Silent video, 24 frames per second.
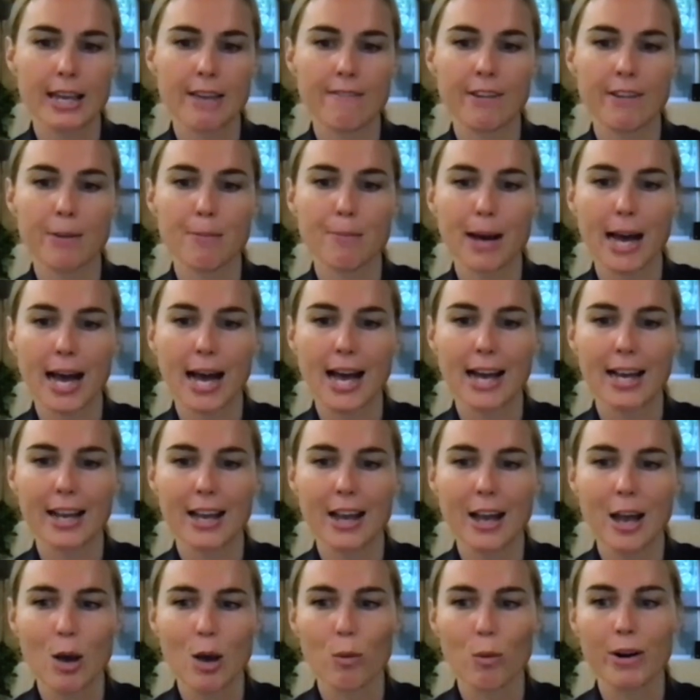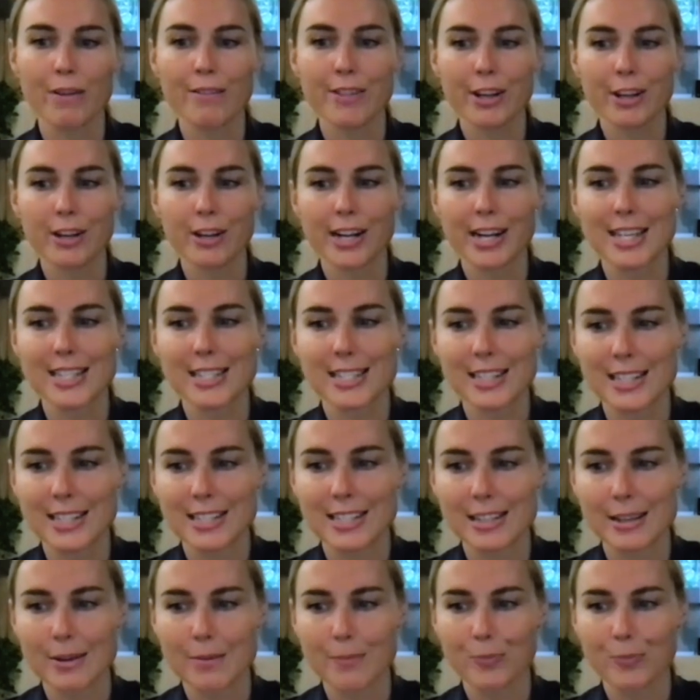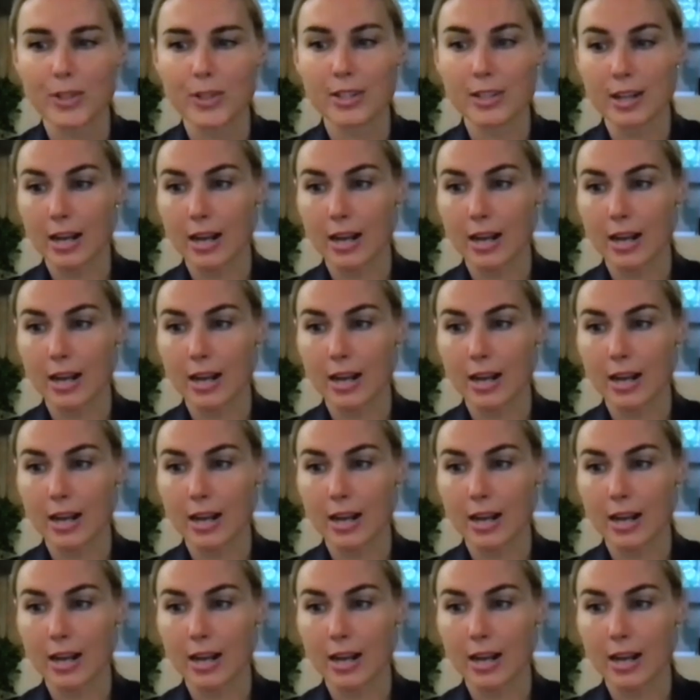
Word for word: giving back, one of the reasons